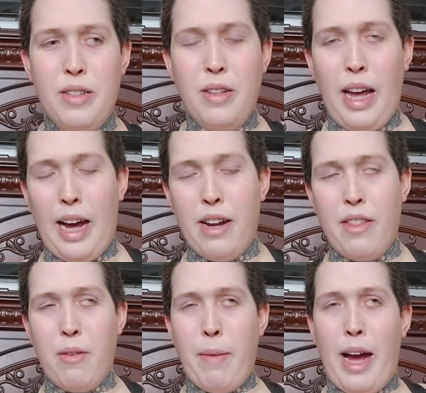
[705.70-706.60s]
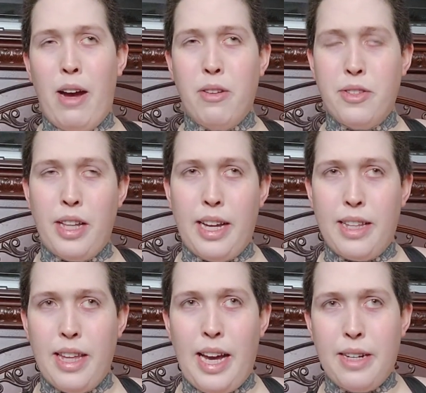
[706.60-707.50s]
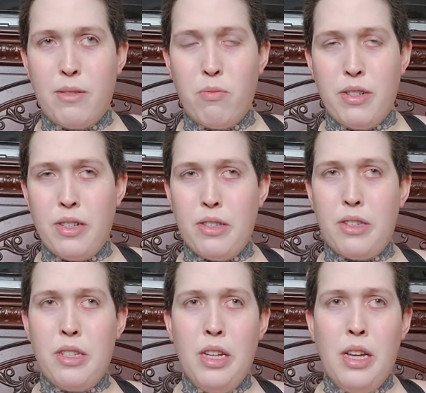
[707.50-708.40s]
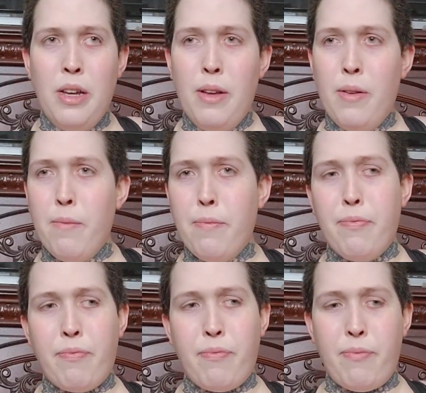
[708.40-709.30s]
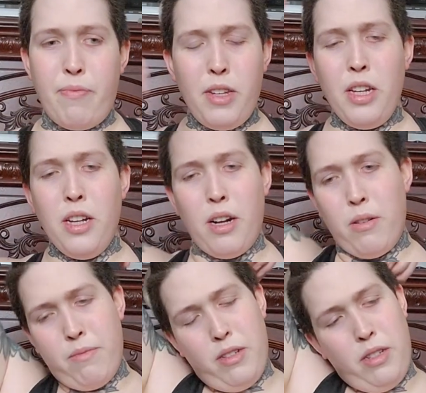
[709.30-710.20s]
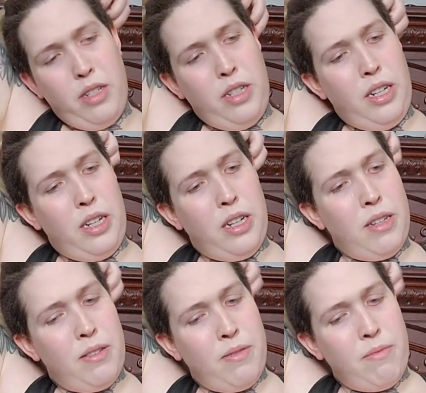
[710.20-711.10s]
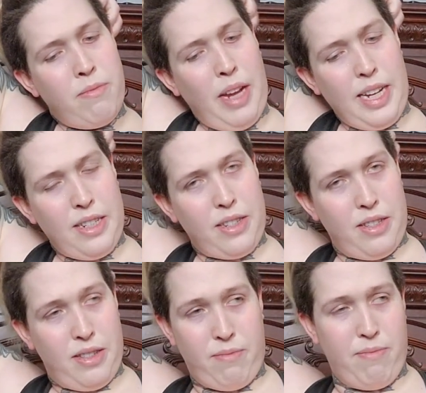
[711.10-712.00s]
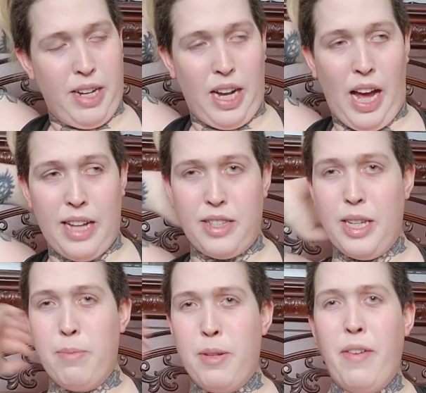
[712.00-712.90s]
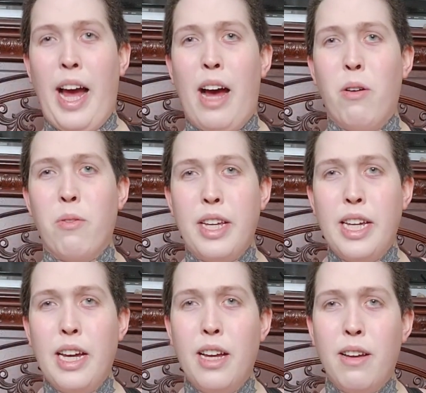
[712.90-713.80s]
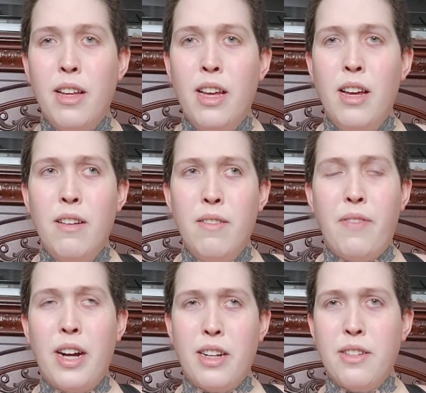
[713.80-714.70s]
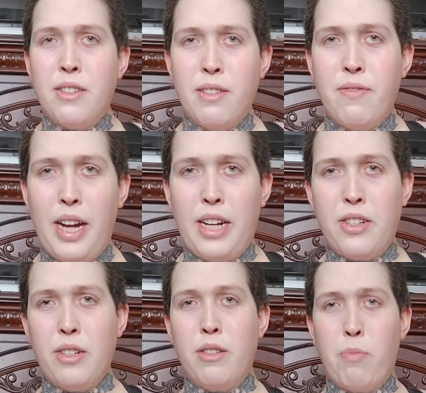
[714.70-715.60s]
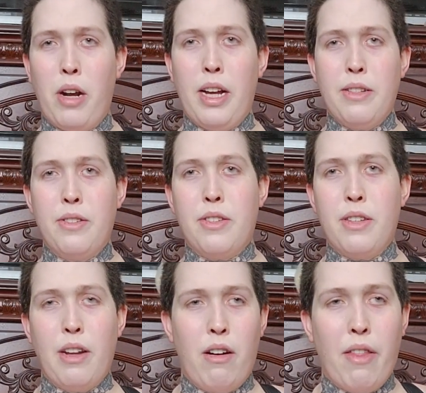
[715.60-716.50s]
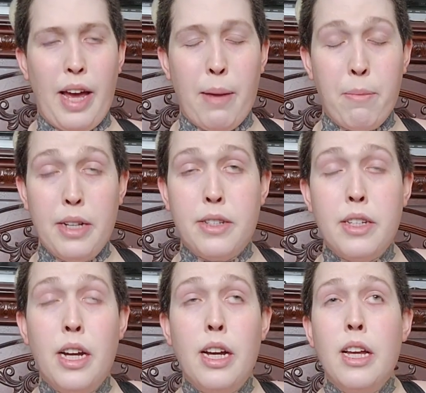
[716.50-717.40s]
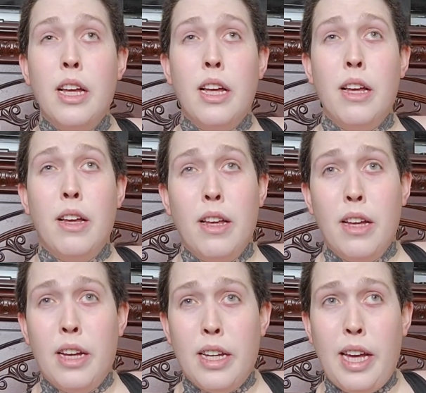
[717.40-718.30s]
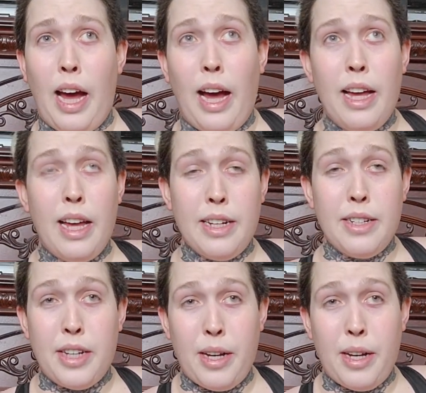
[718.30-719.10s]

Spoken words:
out of their mouths like that, which is, I guess the concept of how the fungus infection spreads and all that. But yeah, and